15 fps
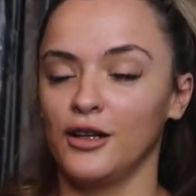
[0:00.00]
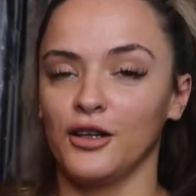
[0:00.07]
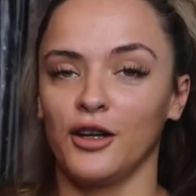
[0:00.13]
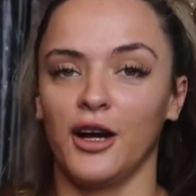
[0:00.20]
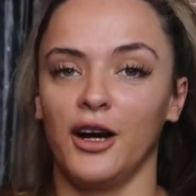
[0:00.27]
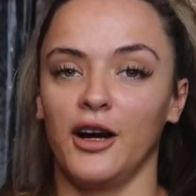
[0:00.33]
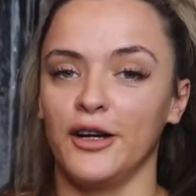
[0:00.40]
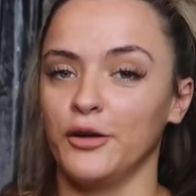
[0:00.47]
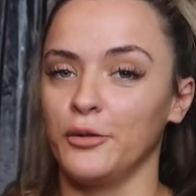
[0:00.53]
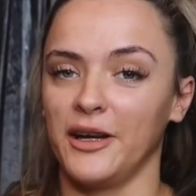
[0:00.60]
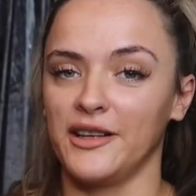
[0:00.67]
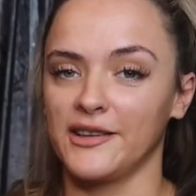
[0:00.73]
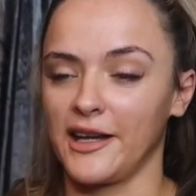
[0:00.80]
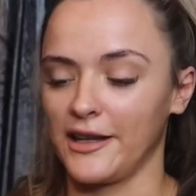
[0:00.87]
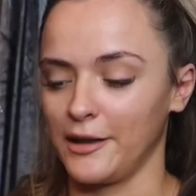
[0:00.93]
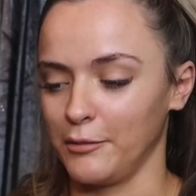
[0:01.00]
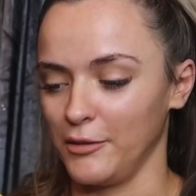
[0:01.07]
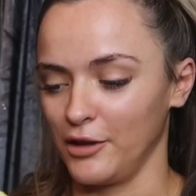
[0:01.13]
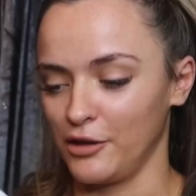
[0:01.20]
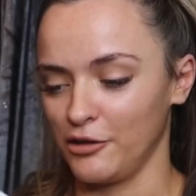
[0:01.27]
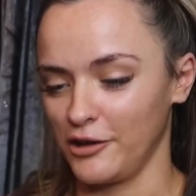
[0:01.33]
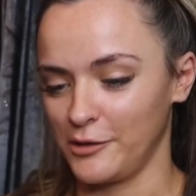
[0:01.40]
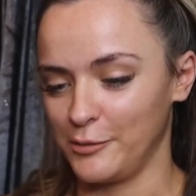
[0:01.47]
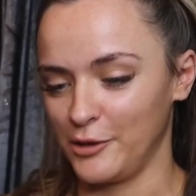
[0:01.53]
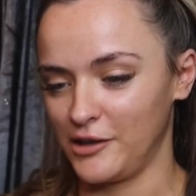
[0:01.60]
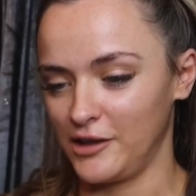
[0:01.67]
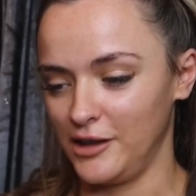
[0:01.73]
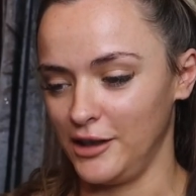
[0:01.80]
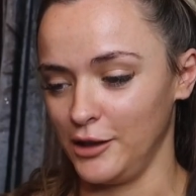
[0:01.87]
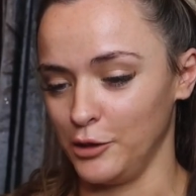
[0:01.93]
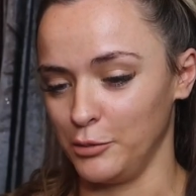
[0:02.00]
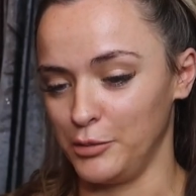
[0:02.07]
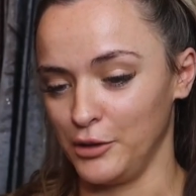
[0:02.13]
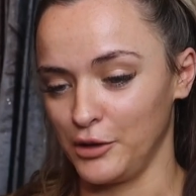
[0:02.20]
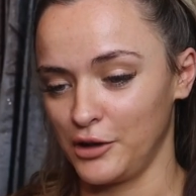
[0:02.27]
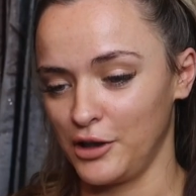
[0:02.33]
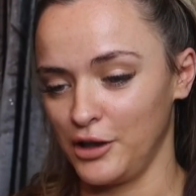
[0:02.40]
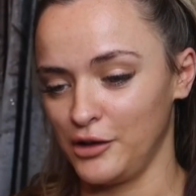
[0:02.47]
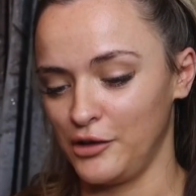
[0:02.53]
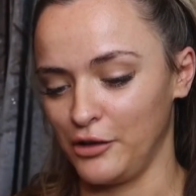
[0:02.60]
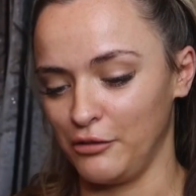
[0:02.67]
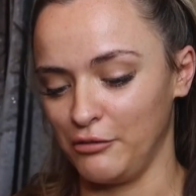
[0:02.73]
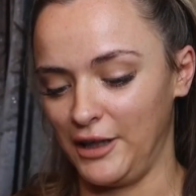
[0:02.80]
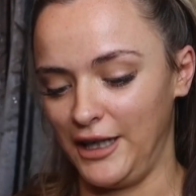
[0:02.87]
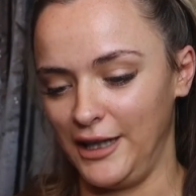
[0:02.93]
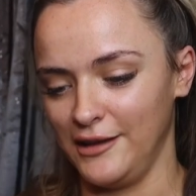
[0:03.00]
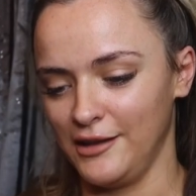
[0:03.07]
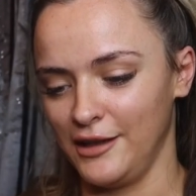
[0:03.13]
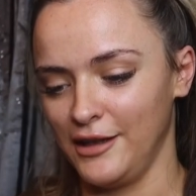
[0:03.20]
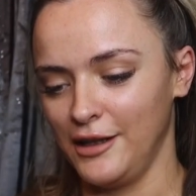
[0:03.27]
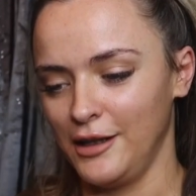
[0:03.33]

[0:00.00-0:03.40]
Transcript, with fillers: Uh, I always get them a Christmas little book to read